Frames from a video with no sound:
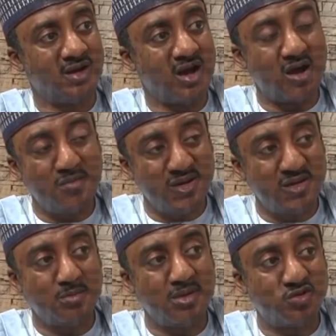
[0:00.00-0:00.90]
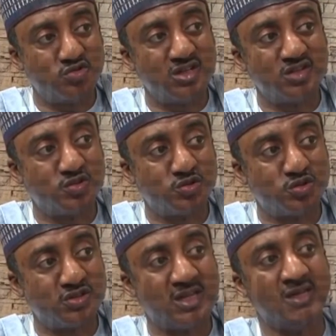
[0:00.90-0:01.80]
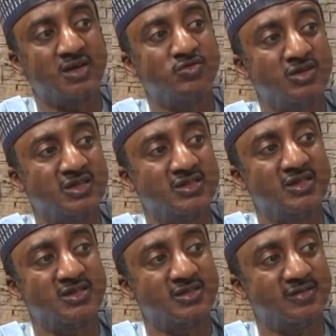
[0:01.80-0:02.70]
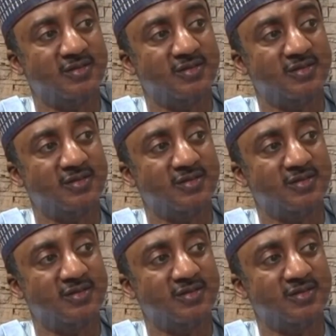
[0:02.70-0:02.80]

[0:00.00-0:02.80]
How many military institutions are in Kaduna State?